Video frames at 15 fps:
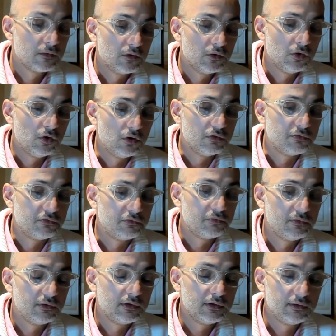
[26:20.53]
of
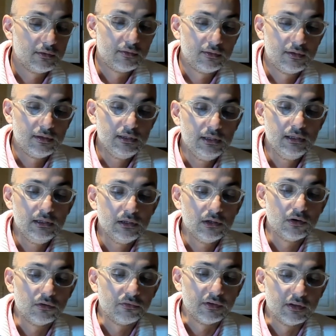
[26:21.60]
t
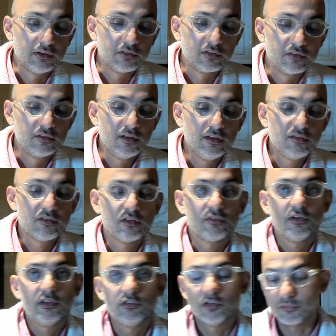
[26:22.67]
of x, density
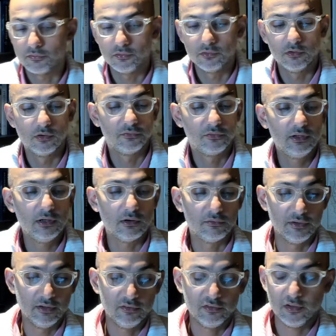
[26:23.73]
function of t of
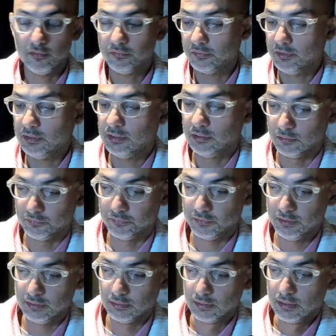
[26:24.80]
x, ft of
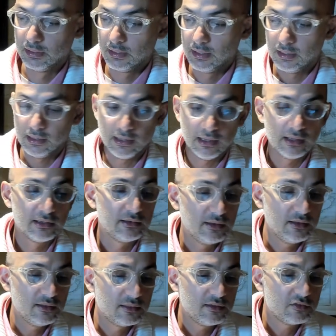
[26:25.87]
t, and
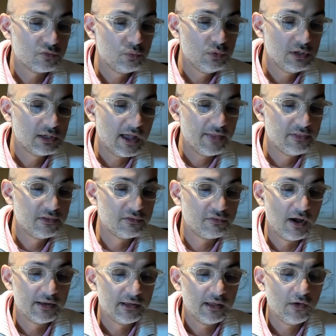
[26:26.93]
this we can
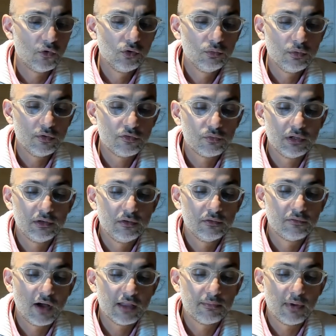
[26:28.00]
divide, always we
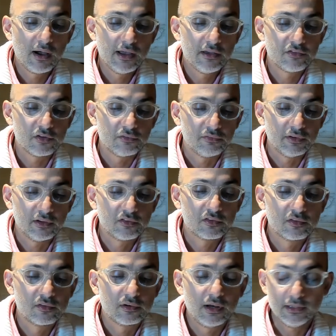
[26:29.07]
divide by s of x,
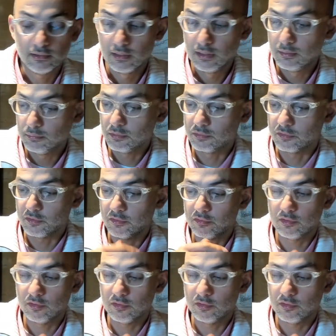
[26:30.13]
right? Because this